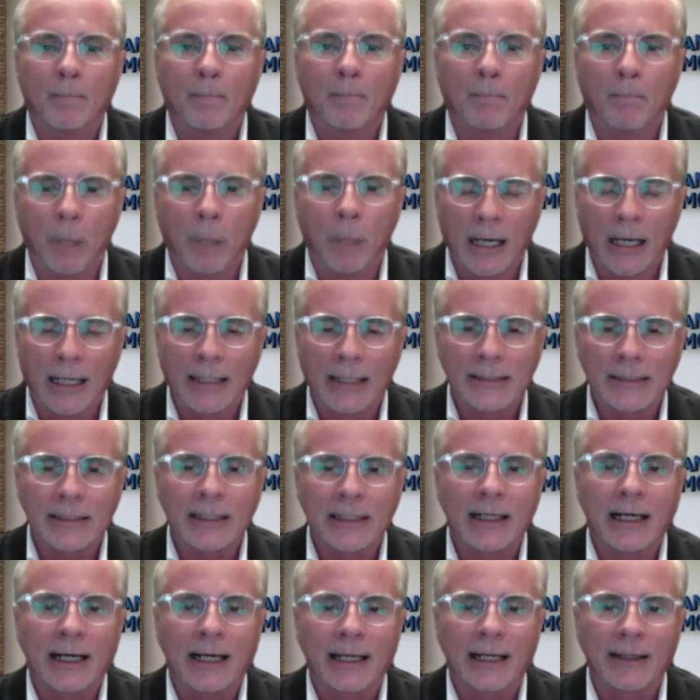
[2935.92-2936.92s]
But
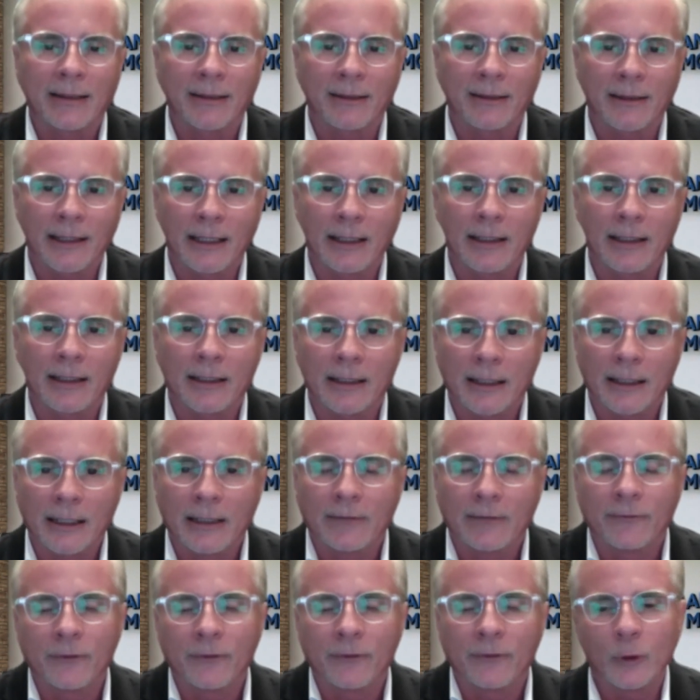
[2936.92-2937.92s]
I think
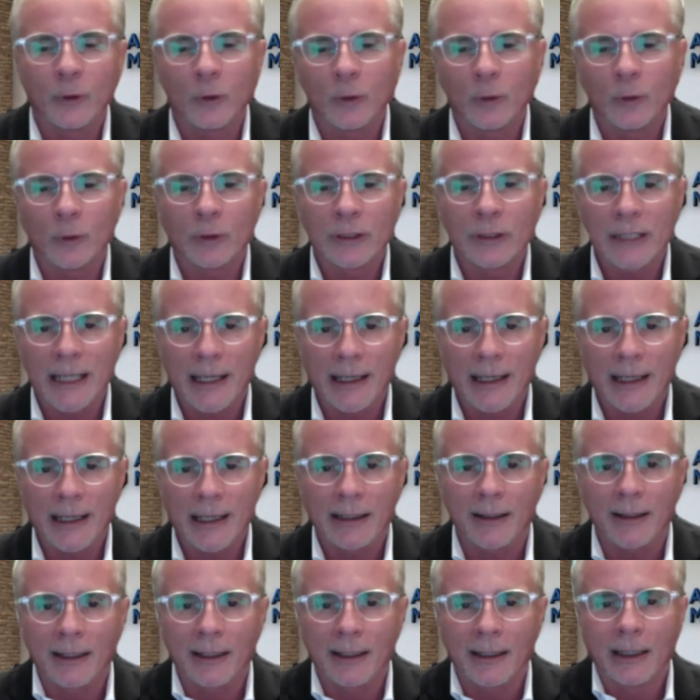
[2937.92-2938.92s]
if you
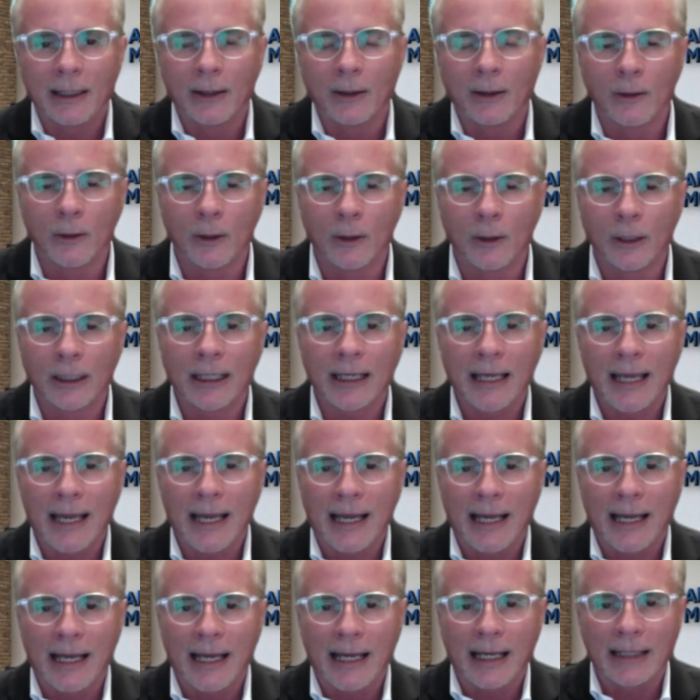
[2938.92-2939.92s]
take a look
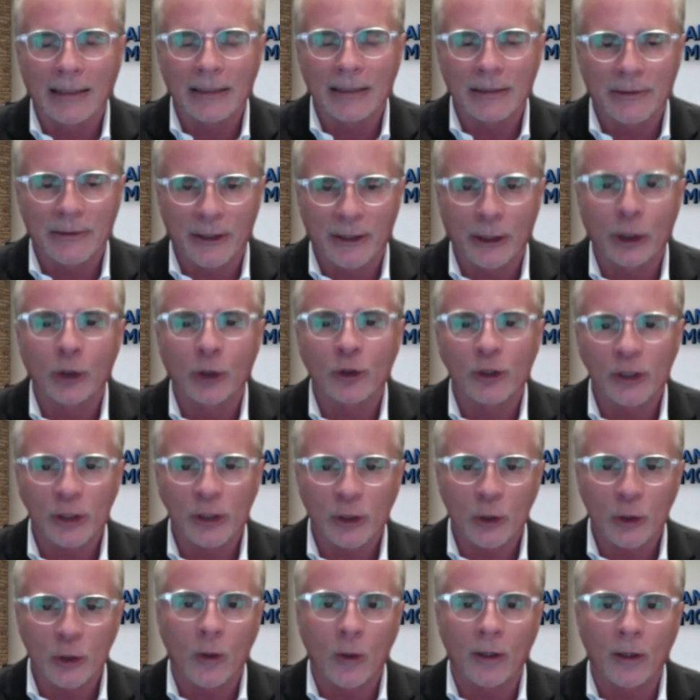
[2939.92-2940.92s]
at the
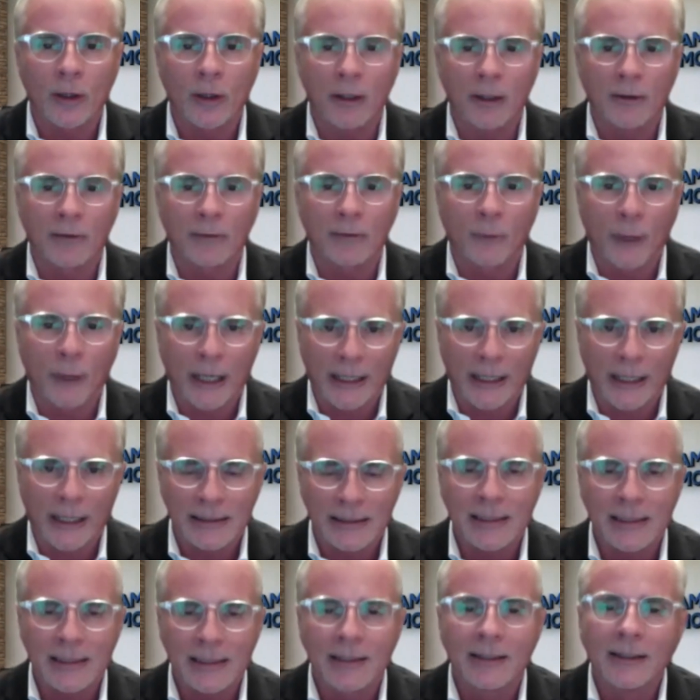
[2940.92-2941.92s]
historical
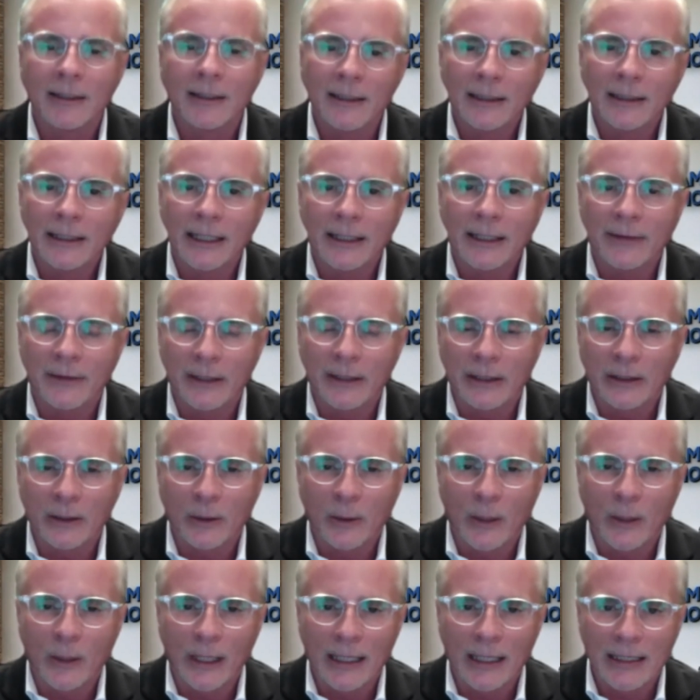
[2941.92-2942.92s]
rates in the
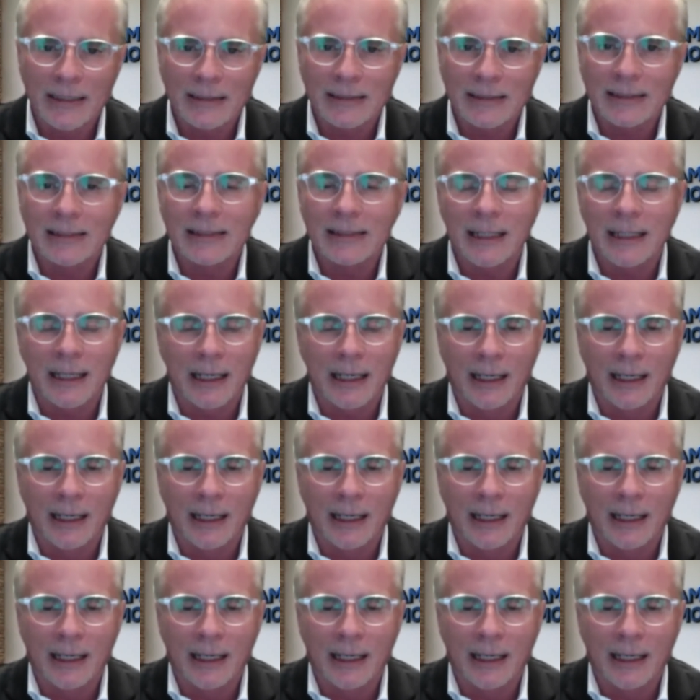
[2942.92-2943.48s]
US,